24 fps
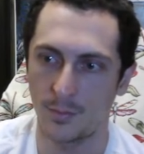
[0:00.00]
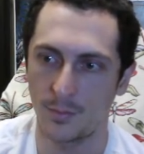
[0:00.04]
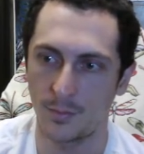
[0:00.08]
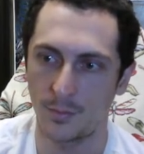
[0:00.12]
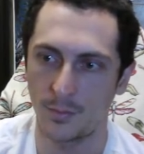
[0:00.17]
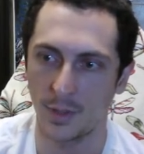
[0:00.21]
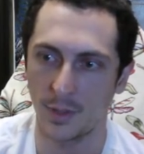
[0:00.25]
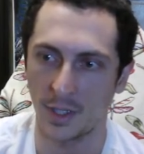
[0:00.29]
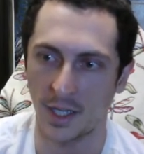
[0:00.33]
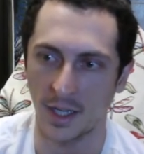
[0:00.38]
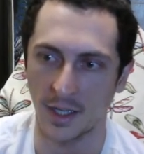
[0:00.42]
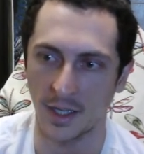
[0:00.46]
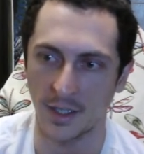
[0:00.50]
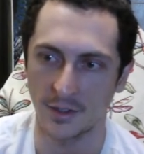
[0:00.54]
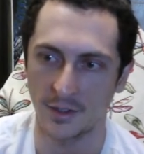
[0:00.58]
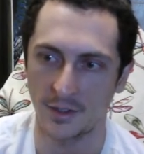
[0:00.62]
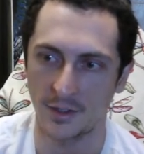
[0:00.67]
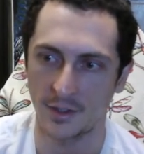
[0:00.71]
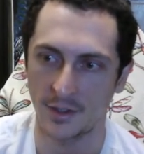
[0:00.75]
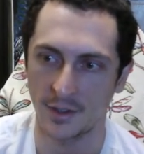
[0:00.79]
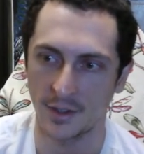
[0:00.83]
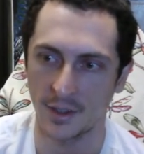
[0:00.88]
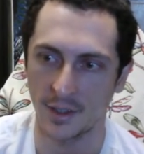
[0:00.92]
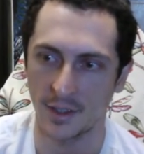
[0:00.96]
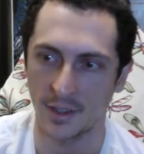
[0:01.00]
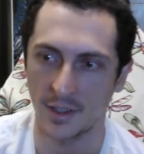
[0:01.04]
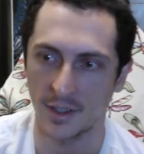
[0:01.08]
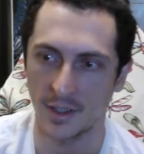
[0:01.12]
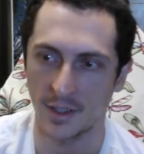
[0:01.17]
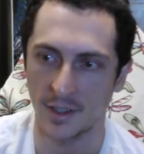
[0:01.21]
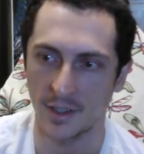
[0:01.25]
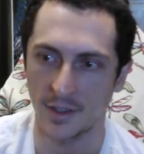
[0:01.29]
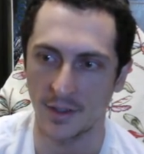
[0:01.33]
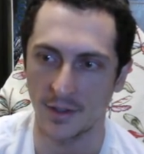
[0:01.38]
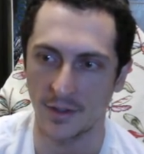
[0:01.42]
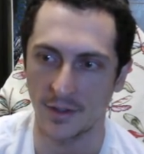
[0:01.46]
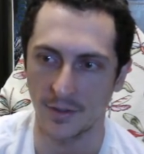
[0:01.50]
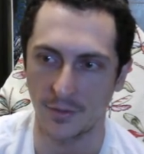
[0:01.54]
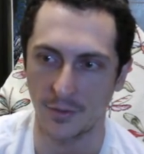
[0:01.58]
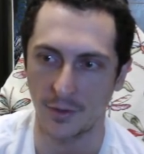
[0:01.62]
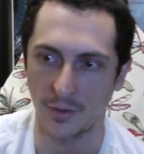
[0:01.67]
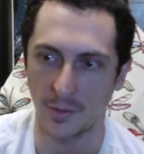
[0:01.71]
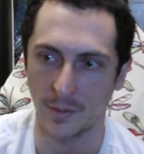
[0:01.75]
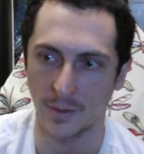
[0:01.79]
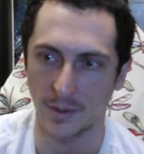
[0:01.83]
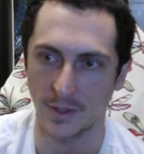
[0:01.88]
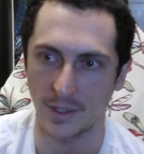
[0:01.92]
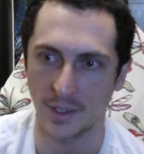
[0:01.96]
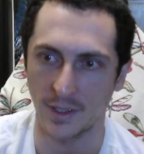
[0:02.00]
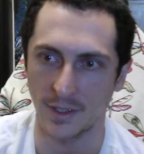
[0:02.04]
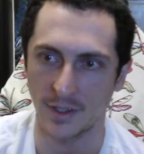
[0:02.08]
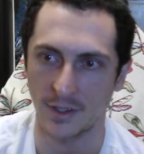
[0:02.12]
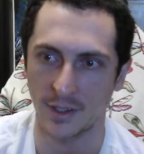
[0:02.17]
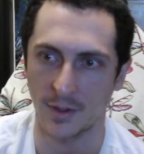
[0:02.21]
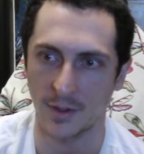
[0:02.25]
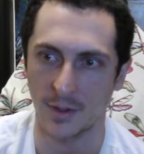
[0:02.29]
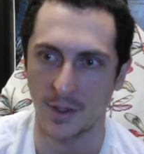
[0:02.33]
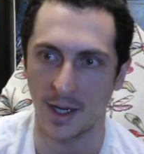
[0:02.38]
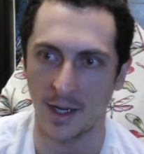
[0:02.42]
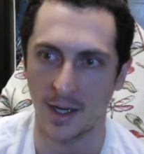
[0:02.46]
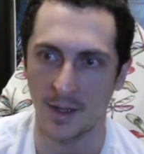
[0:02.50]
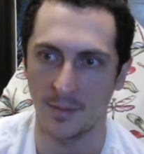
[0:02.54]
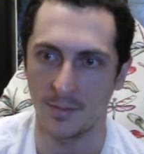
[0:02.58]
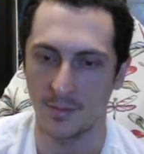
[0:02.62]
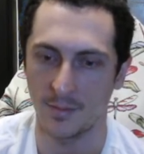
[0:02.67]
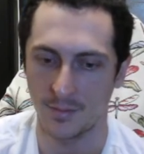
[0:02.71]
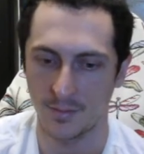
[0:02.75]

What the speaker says: because the frequency is so high.